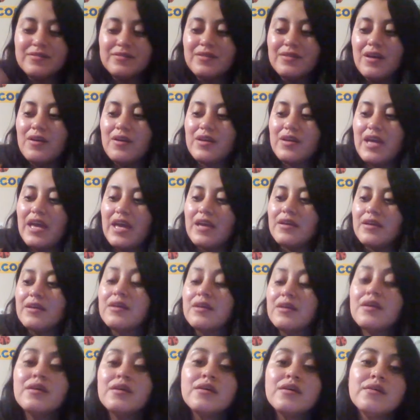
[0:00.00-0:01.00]
Okay.
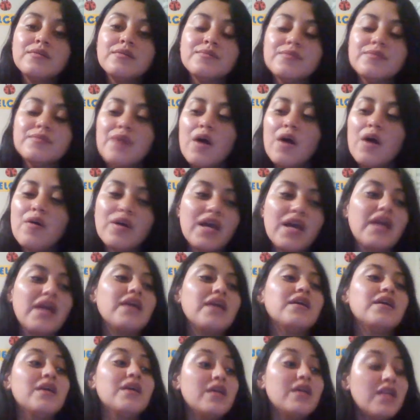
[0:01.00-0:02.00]
Okay.
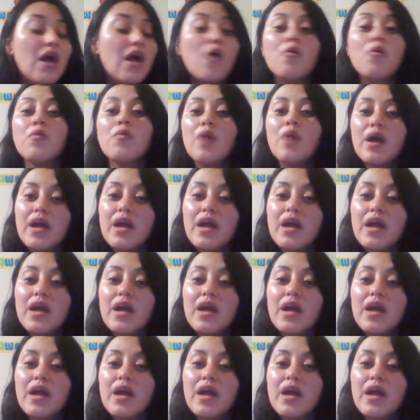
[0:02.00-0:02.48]
Now,